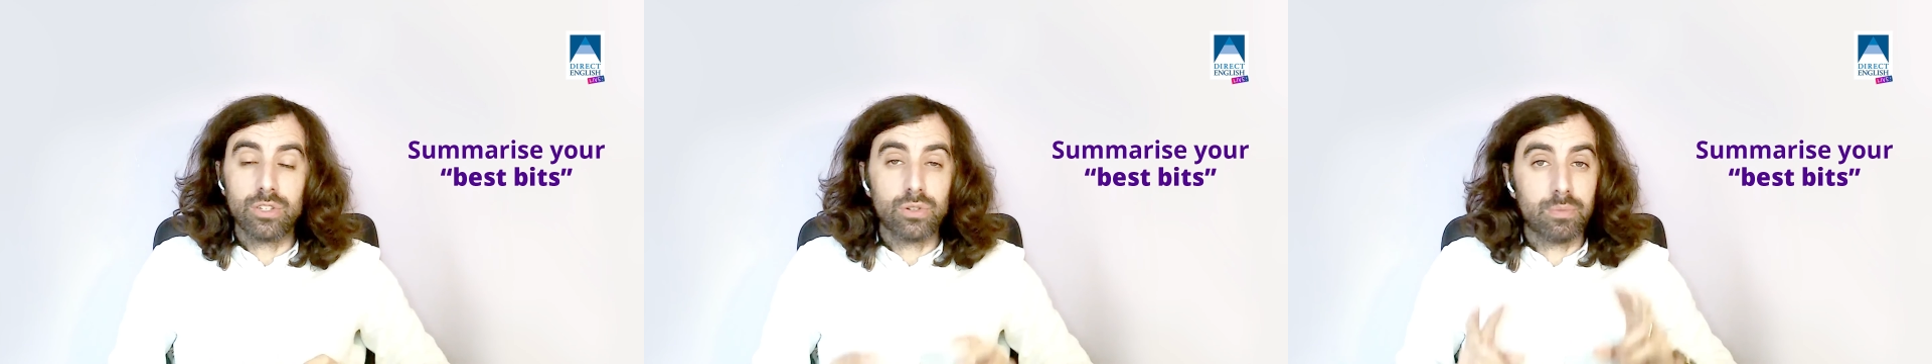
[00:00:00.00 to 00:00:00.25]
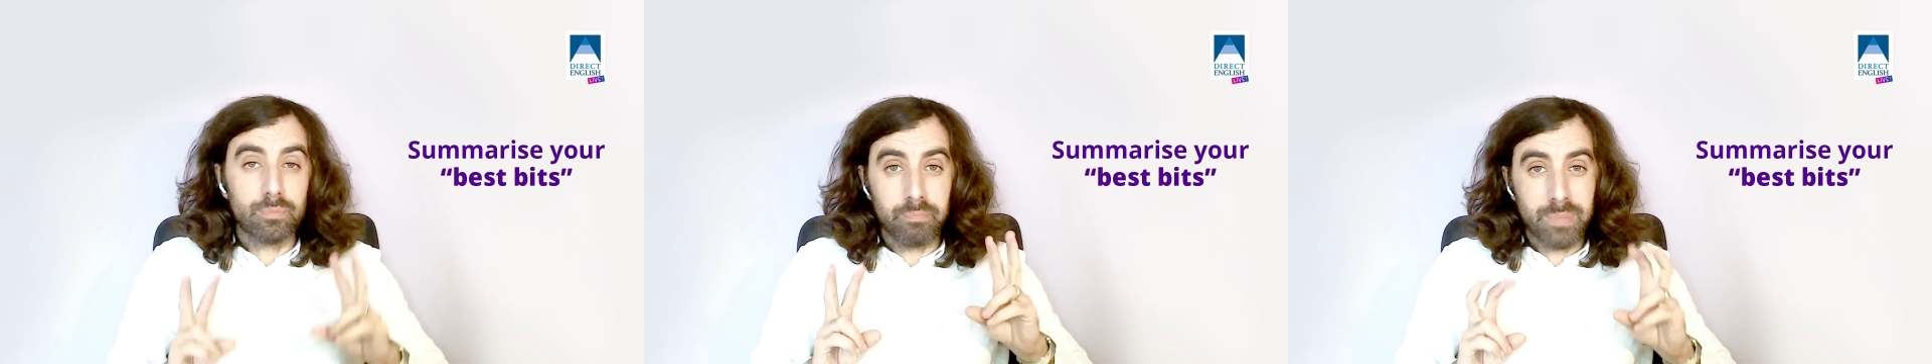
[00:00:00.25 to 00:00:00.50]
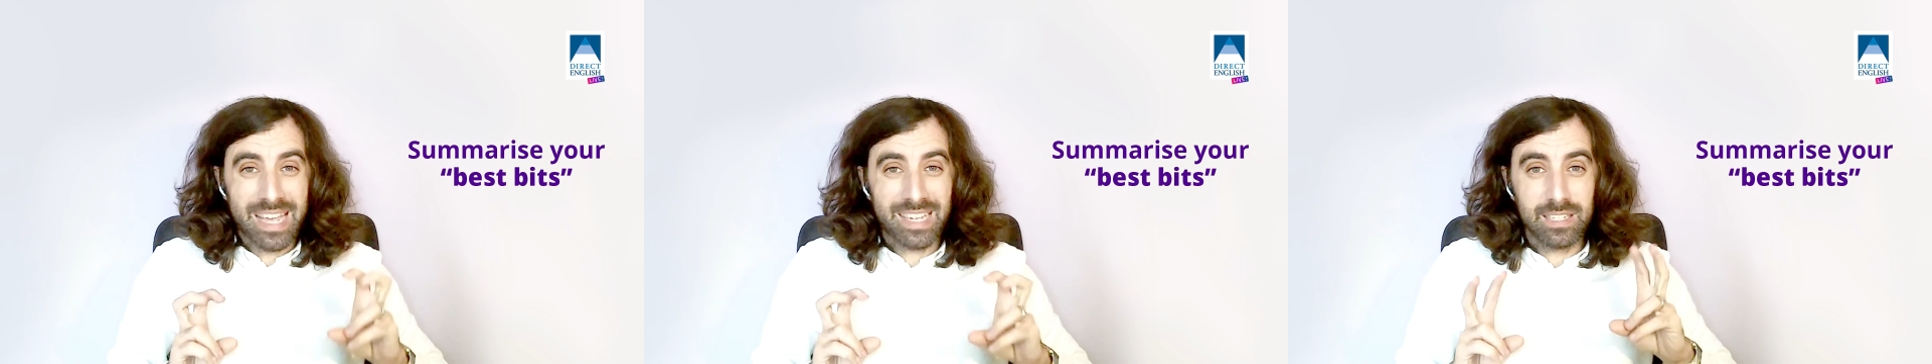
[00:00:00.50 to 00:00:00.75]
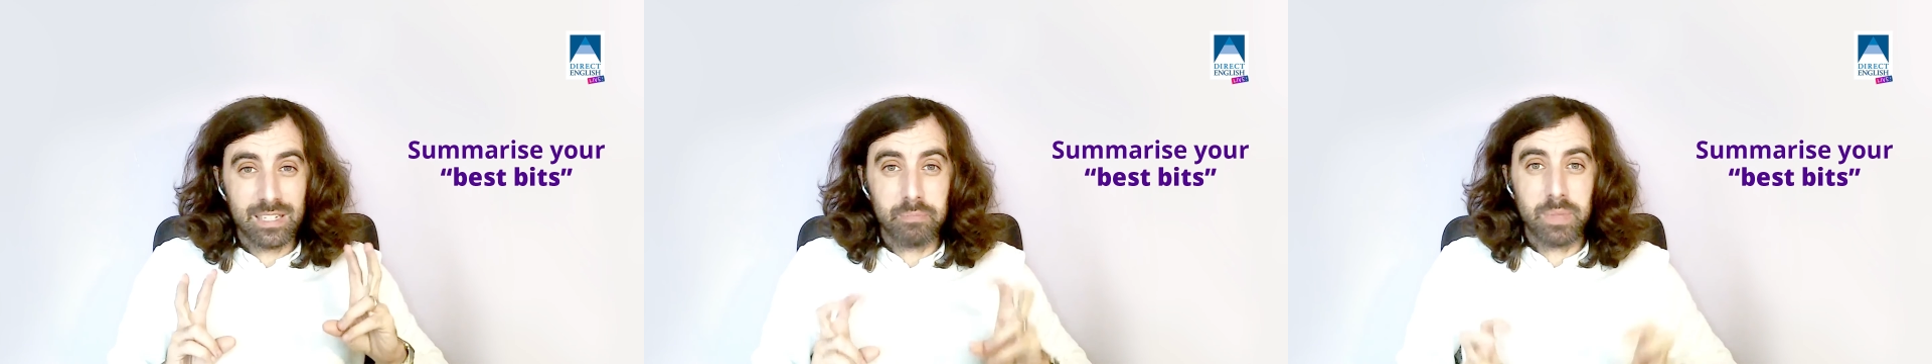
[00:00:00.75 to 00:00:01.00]
your
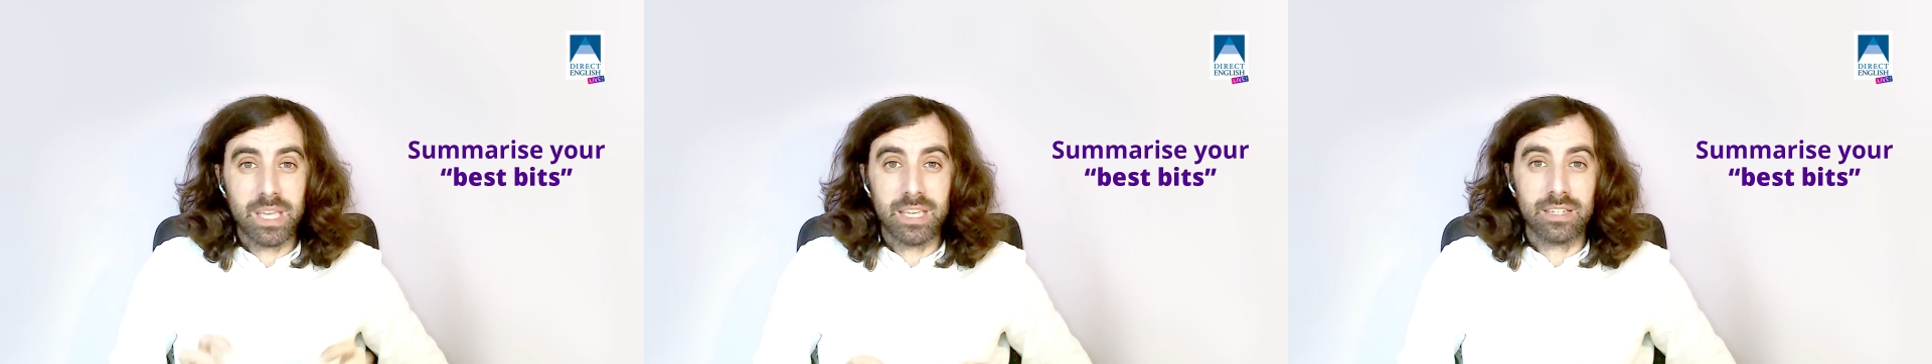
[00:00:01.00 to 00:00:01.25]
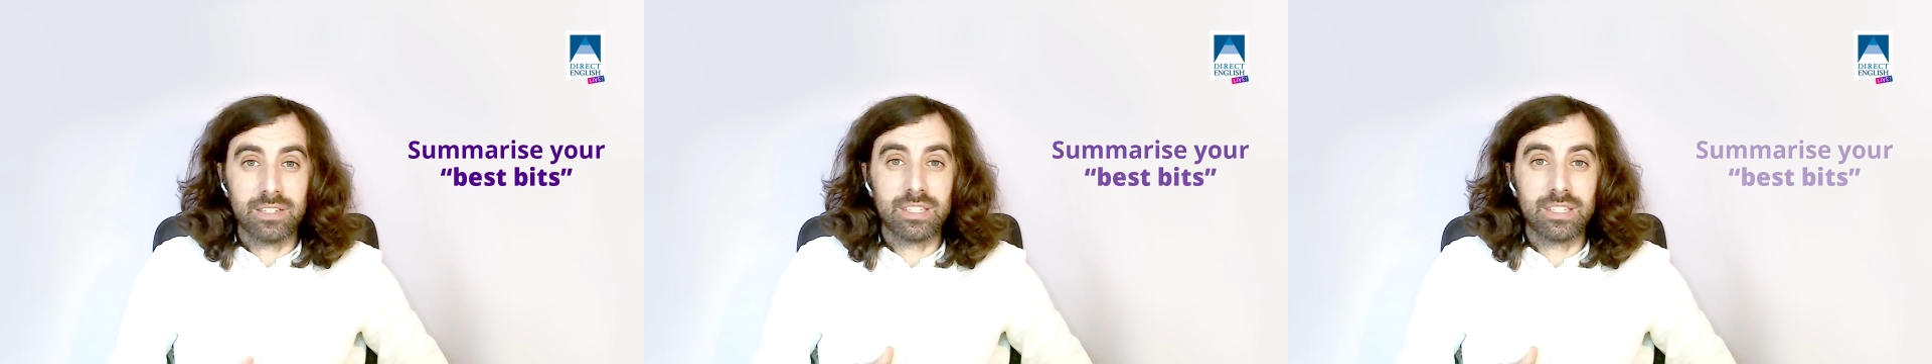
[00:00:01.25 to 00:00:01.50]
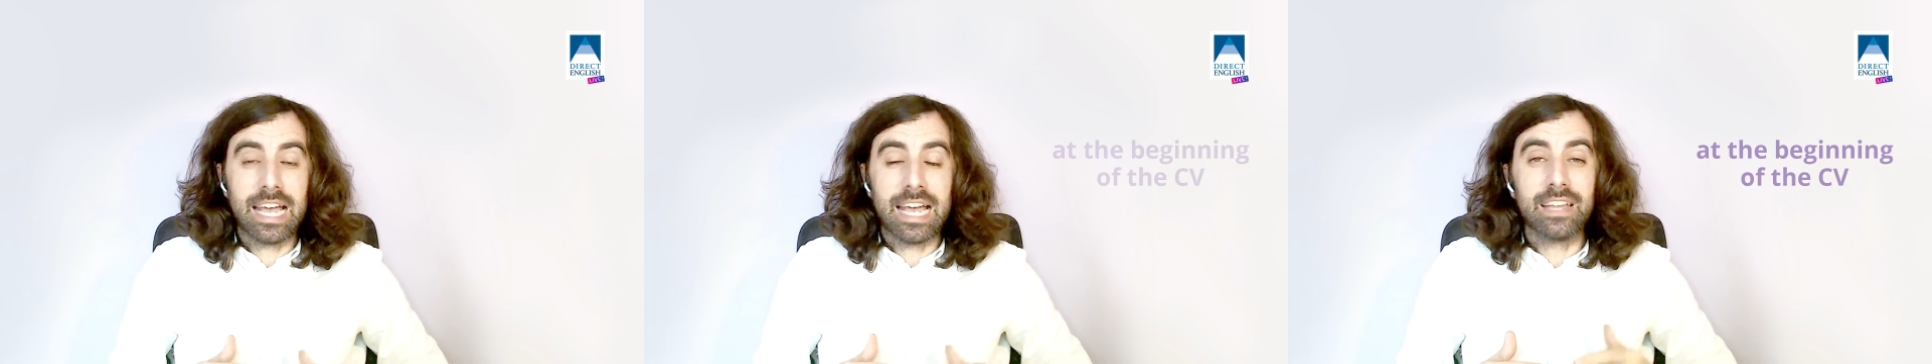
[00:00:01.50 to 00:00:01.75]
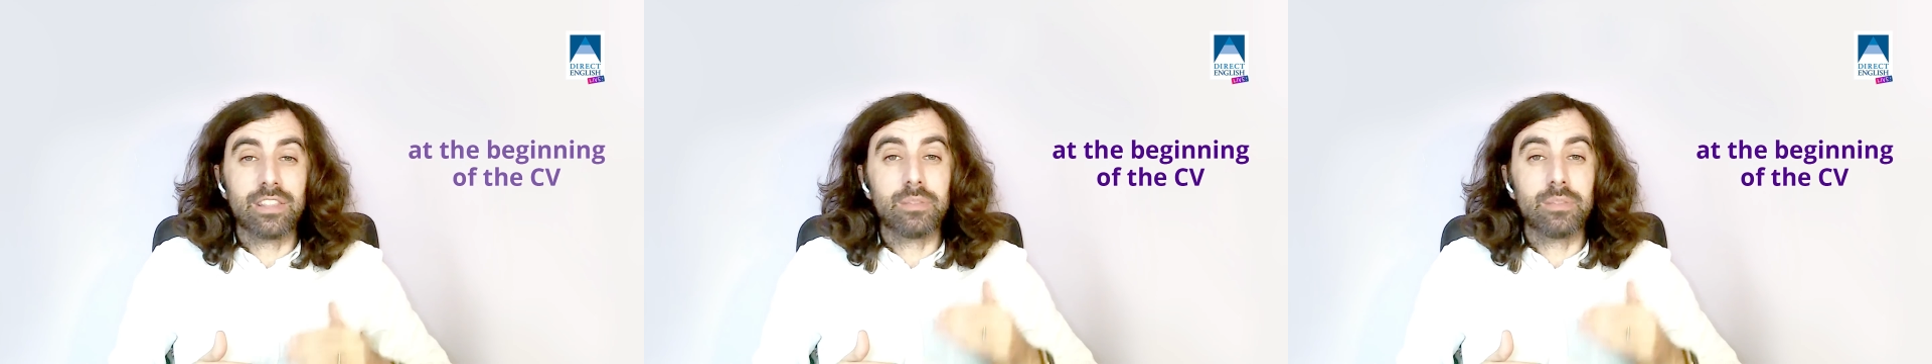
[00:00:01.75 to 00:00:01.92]
best bits at the